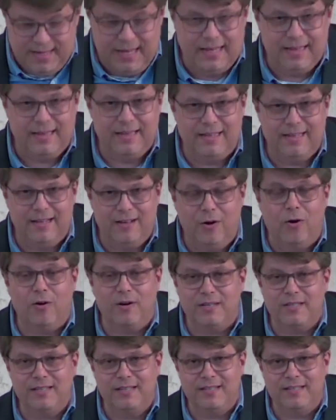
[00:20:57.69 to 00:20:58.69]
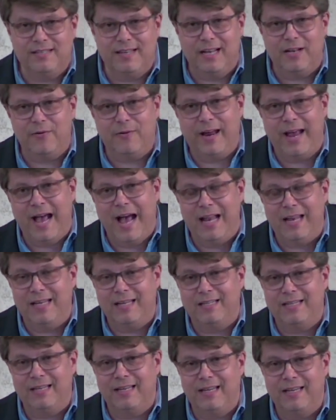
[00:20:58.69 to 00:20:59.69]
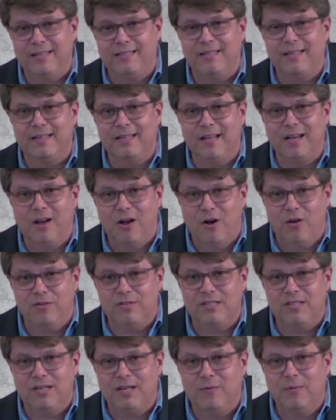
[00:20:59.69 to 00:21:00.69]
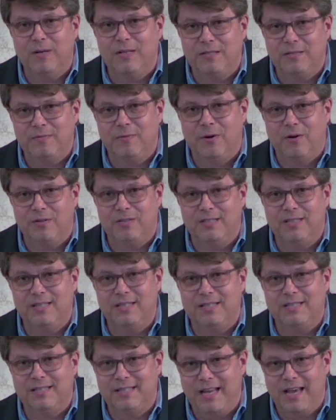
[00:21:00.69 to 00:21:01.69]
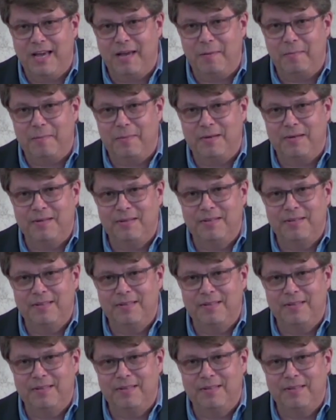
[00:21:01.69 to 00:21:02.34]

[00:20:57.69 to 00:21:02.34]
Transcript: that, or the sad reality is that the consequence was the same.